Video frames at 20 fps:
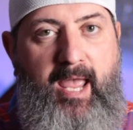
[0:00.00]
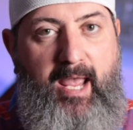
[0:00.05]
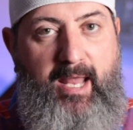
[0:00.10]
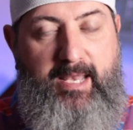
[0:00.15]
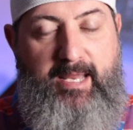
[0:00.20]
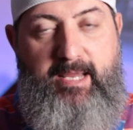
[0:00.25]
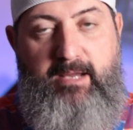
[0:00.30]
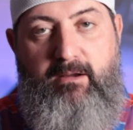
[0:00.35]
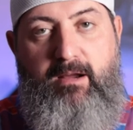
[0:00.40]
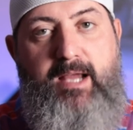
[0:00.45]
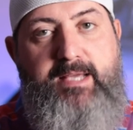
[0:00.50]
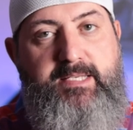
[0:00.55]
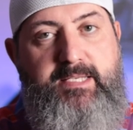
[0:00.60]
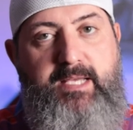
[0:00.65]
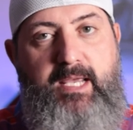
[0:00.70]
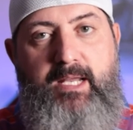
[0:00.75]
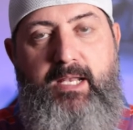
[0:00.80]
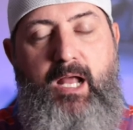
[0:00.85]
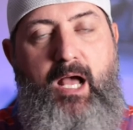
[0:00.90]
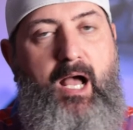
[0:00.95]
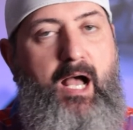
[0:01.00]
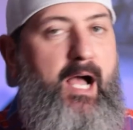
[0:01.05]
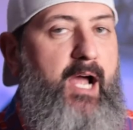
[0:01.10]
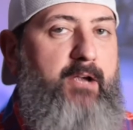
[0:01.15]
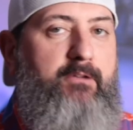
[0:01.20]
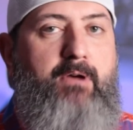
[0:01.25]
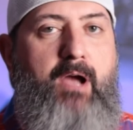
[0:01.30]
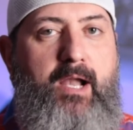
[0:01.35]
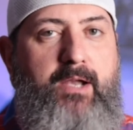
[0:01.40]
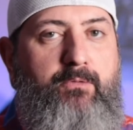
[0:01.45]
And here I sit,
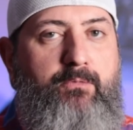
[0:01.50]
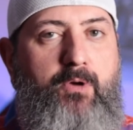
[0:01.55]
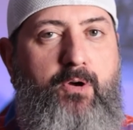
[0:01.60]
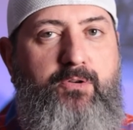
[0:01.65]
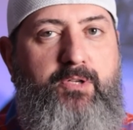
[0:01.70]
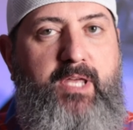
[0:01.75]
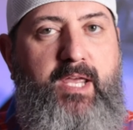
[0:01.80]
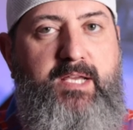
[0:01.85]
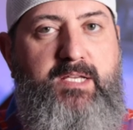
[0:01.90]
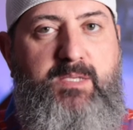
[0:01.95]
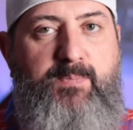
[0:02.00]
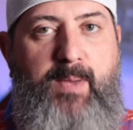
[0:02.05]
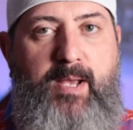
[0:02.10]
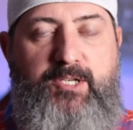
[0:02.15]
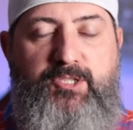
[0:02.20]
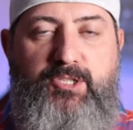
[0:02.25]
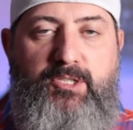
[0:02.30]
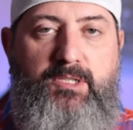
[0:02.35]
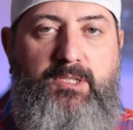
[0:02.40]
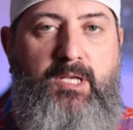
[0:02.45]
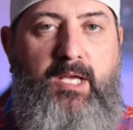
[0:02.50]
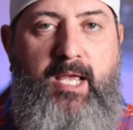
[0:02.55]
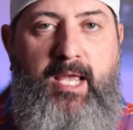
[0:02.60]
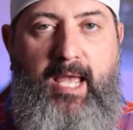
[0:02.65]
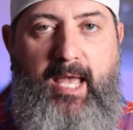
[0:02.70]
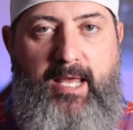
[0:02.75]
I ride a Road King Special,